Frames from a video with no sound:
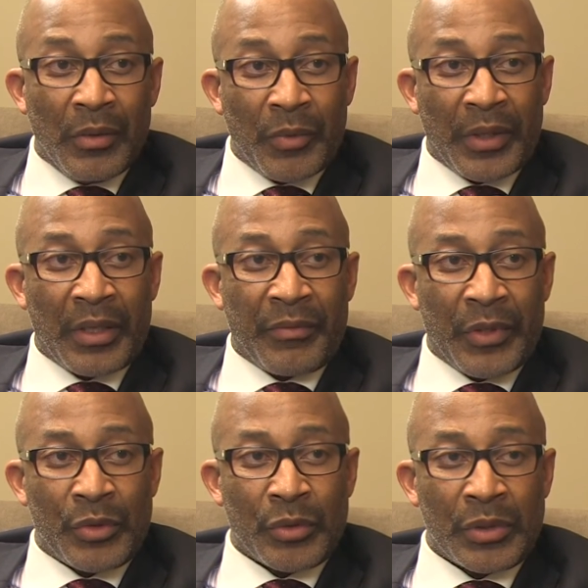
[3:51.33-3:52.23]
with
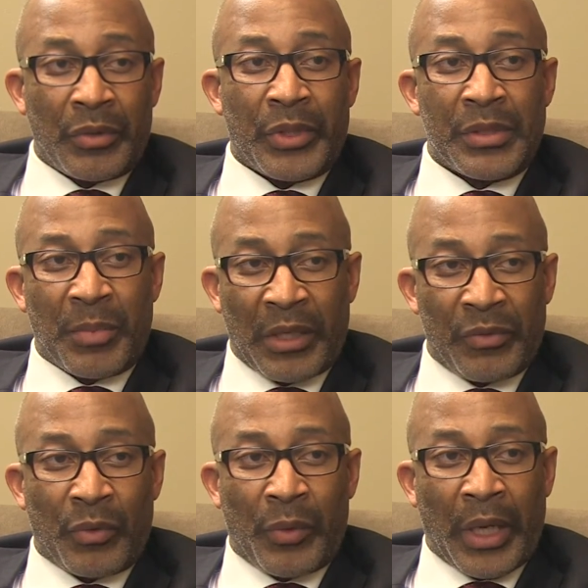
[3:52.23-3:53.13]
individuals in a
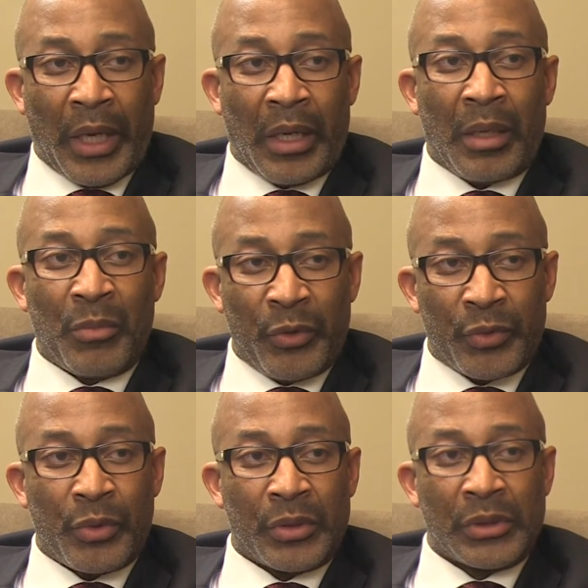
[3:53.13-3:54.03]
respectful way and move
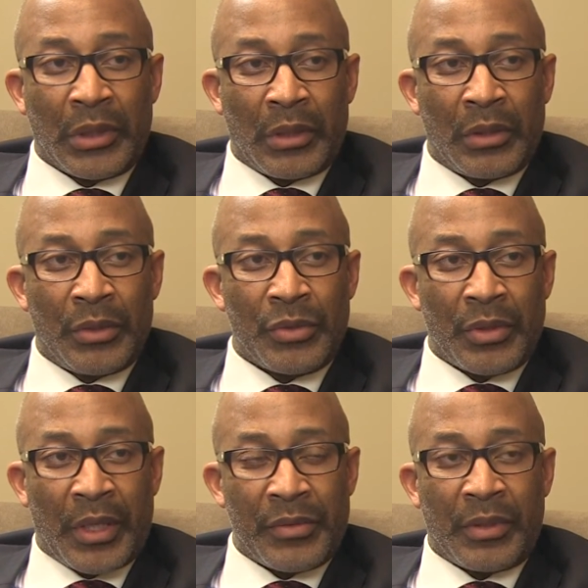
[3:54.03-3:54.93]
towards a
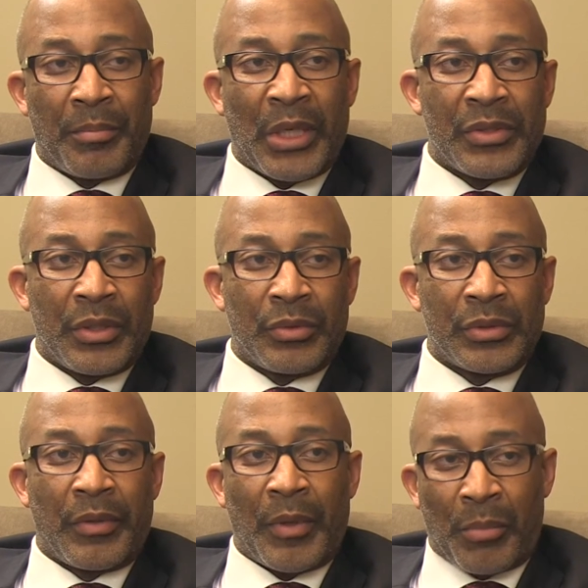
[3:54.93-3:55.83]
conclusion that's in the best
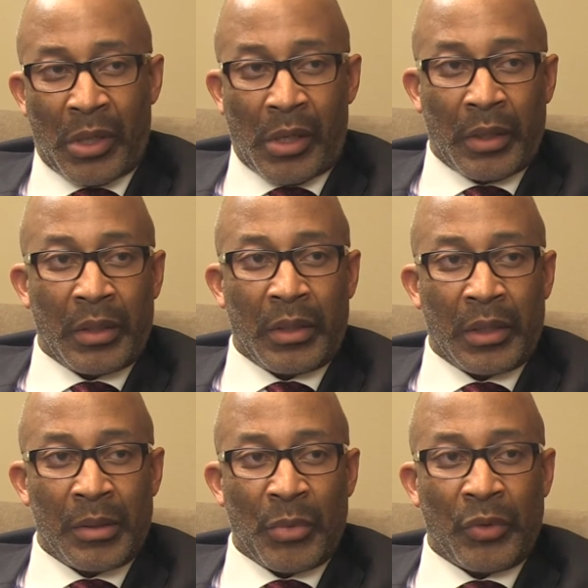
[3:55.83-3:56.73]
interest of the BOG and the
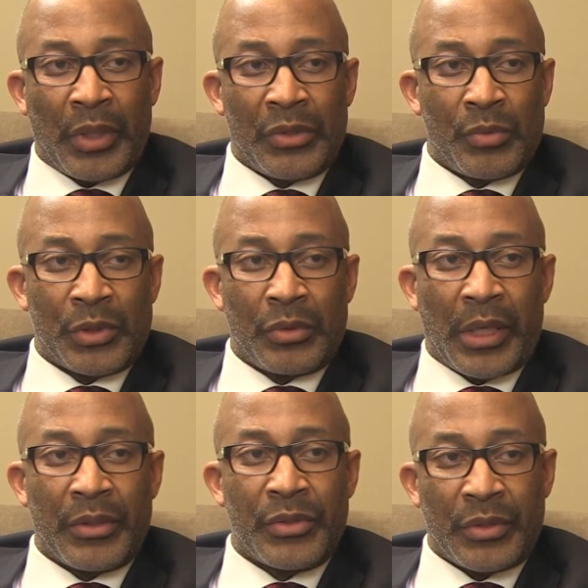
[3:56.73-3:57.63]
communities we're
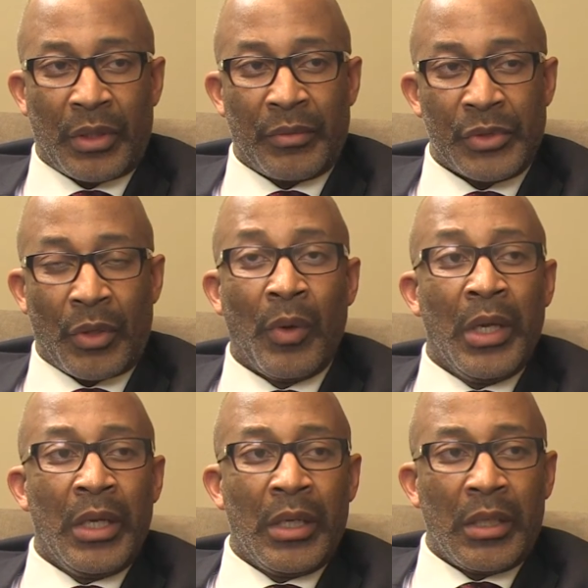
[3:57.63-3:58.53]
trying to serve. So
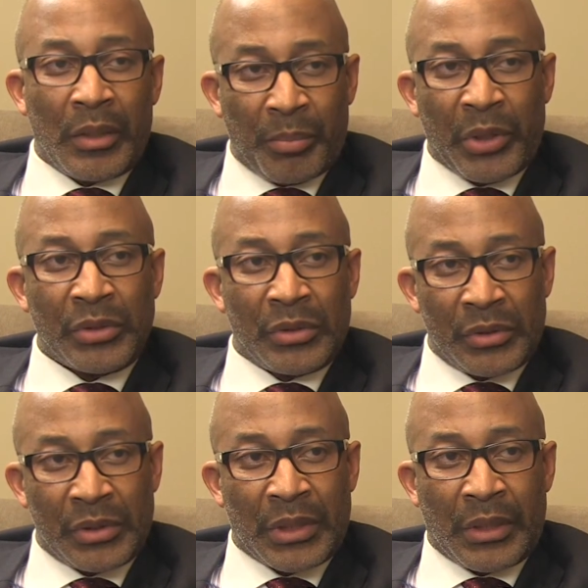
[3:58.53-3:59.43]

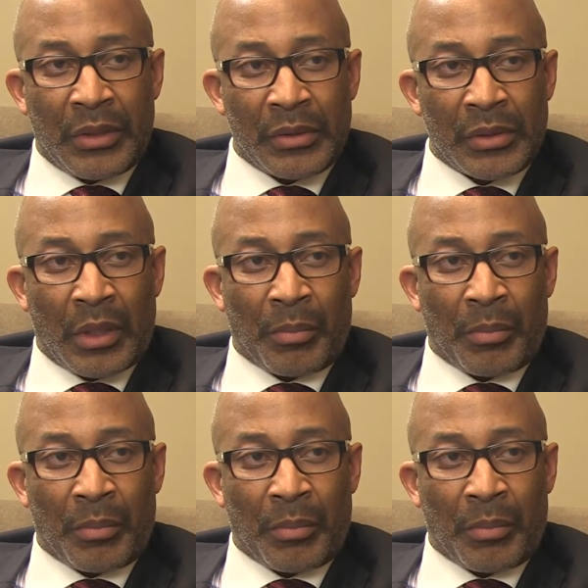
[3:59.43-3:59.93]
interpersonal skills are